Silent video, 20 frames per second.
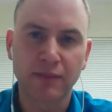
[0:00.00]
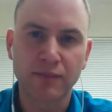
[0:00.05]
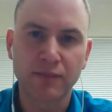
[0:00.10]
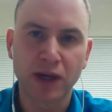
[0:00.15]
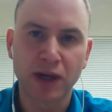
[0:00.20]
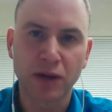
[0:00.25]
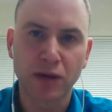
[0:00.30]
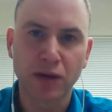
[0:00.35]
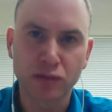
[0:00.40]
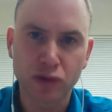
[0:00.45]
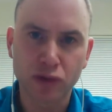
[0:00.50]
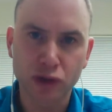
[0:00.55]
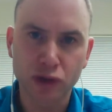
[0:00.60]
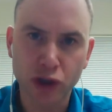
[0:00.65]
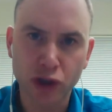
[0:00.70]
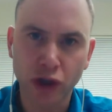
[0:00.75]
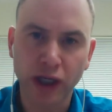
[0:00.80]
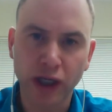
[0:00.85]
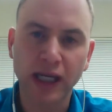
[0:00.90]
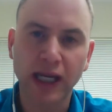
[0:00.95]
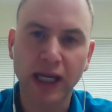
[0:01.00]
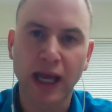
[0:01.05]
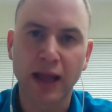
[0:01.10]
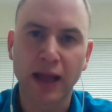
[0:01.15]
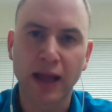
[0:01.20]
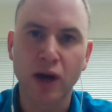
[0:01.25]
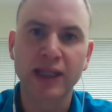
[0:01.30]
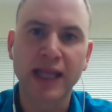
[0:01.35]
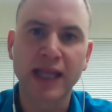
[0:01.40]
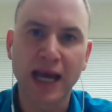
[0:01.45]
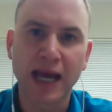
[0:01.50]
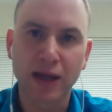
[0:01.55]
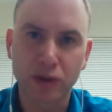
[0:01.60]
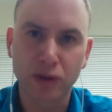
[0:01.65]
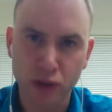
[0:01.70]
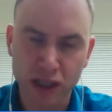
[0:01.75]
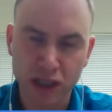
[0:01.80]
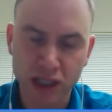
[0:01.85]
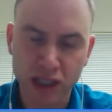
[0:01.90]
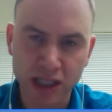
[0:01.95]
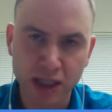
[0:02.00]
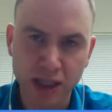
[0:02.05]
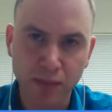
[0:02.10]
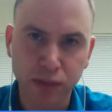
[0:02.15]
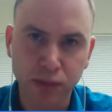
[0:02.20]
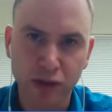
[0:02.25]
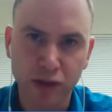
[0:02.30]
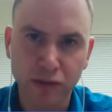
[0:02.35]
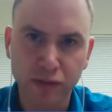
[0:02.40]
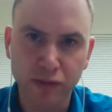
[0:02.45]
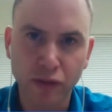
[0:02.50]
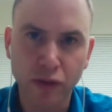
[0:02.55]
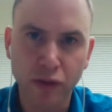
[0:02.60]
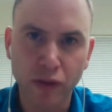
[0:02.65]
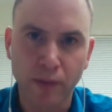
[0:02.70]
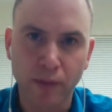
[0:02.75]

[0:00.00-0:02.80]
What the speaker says: took it and brought it down to its simplest form.